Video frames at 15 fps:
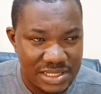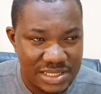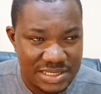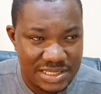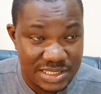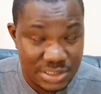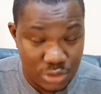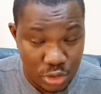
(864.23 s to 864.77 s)

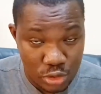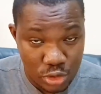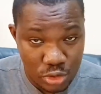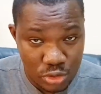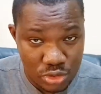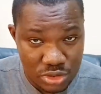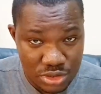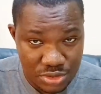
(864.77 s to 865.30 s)
he's on
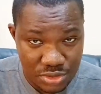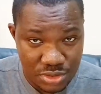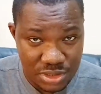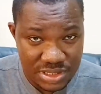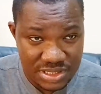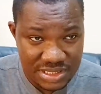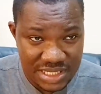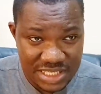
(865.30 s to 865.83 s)
loan, so
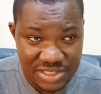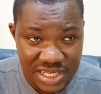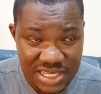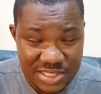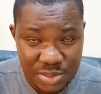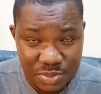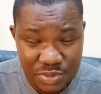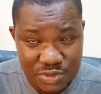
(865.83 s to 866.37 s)
he's actually
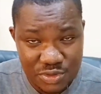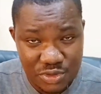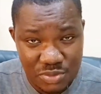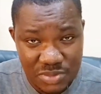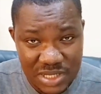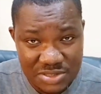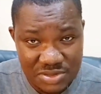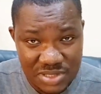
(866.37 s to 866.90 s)
supposed to go
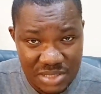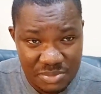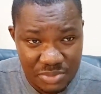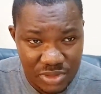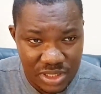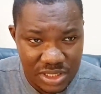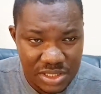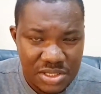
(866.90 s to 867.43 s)
back to
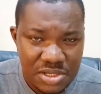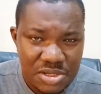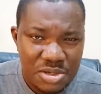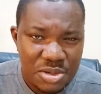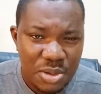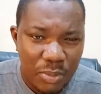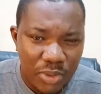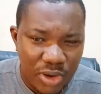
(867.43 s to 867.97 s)
Napoli.
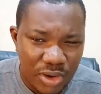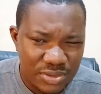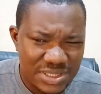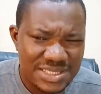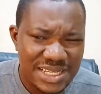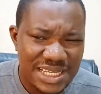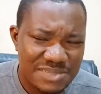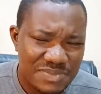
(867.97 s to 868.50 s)
But these
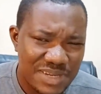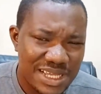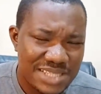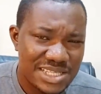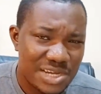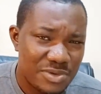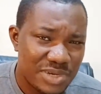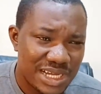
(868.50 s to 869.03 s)
are the players
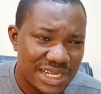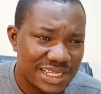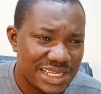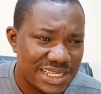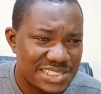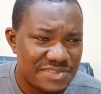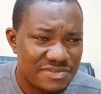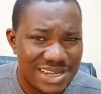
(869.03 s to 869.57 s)
that we can
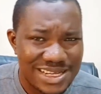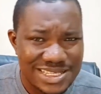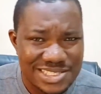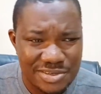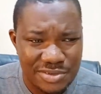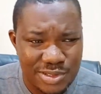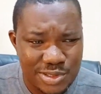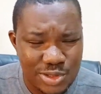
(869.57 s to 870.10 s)
get if we're a
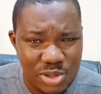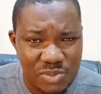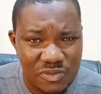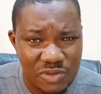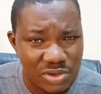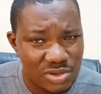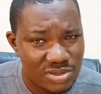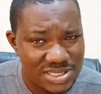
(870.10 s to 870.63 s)
serious club,
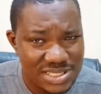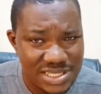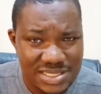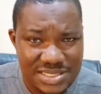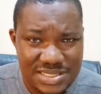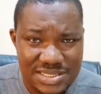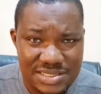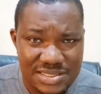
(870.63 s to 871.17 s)
for God's
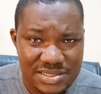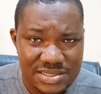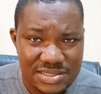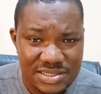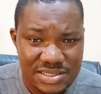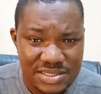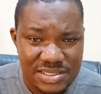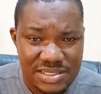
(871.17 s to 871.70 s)
sakes.
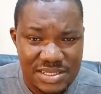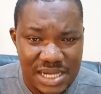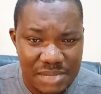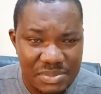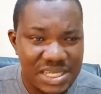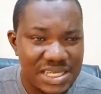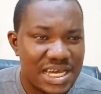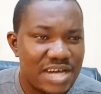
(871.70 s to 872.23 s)
I
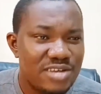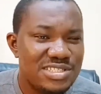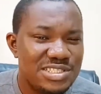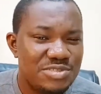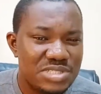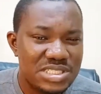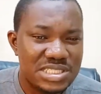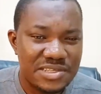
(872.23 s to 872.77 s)
mean, how did
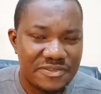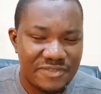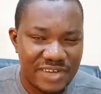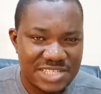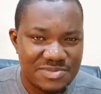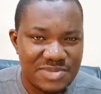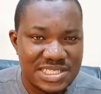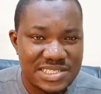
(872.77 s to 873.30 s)
we in the
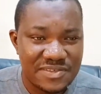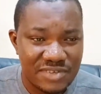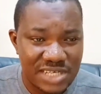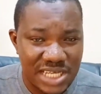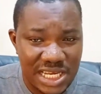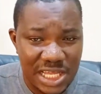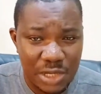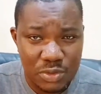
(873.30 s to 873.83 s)
first place even
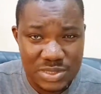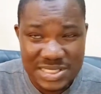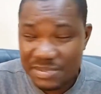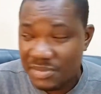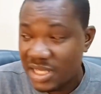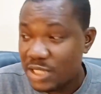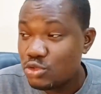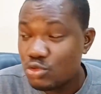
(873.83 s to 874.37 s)
allow
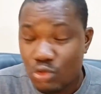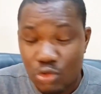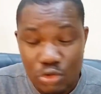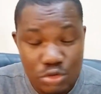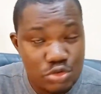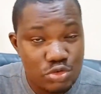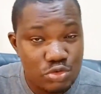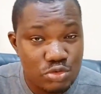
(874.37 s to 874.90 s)
Osimhen to go
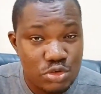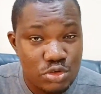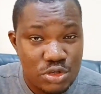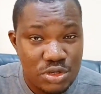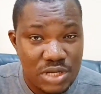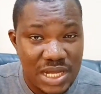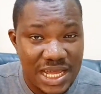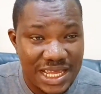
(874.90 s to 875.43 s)
to
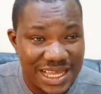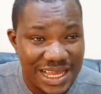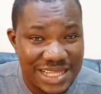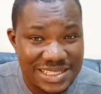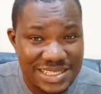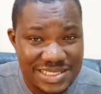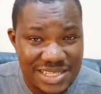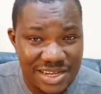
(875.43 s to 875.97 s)

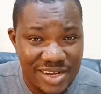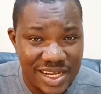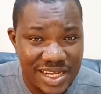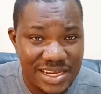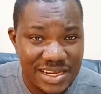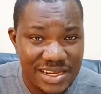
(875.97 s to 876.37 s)
Galatasaray?